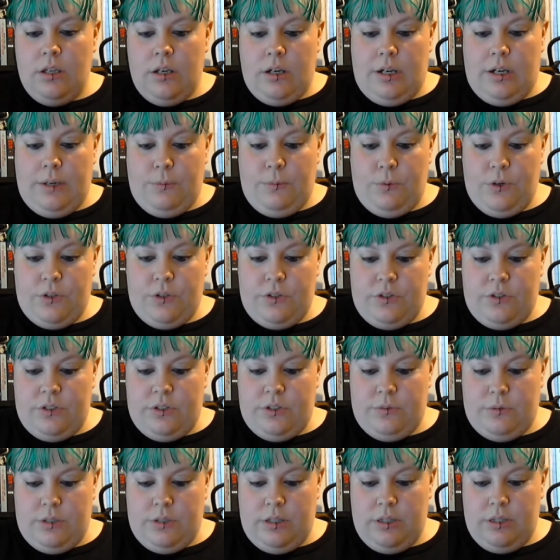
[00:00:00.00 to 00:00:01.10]
I worked on this
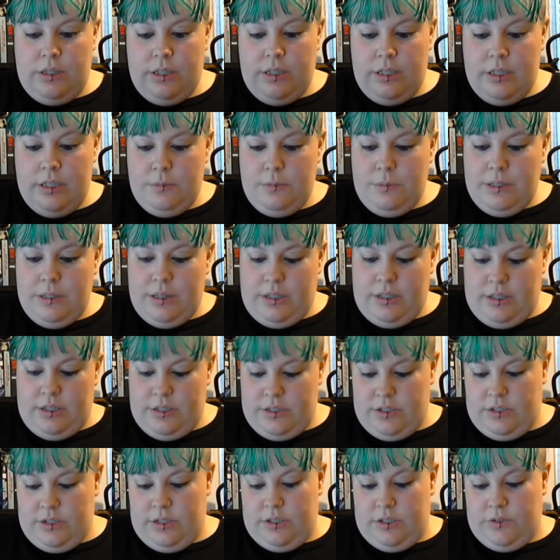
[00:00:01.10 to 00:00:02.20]
one a little bit last
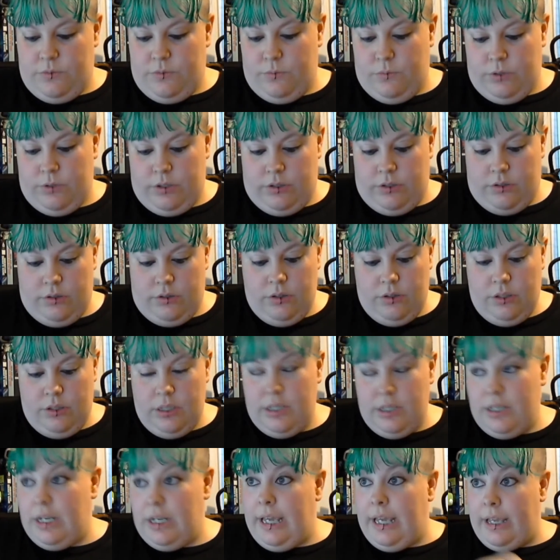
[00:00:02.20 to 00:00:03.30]
night as well
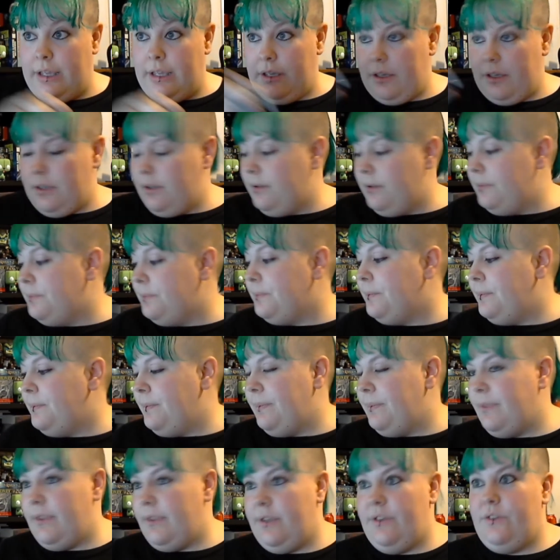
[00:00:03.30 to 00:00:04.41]
in a hangout.
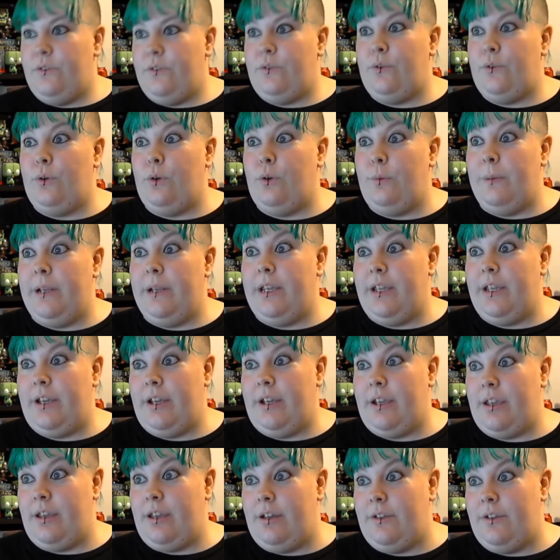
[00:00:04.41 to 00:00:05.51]
So many
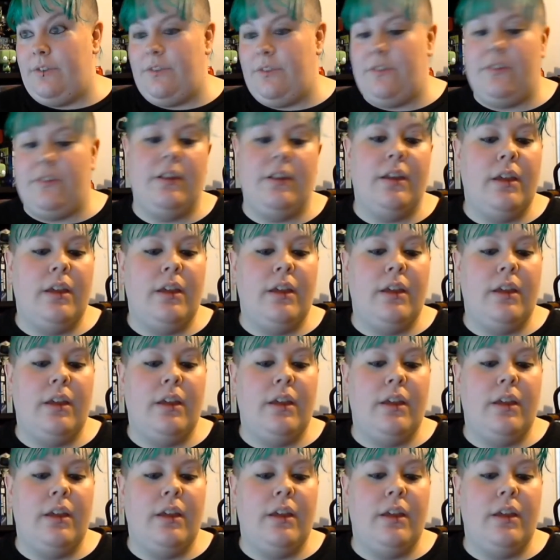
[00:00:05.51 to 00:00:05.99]
hangouts.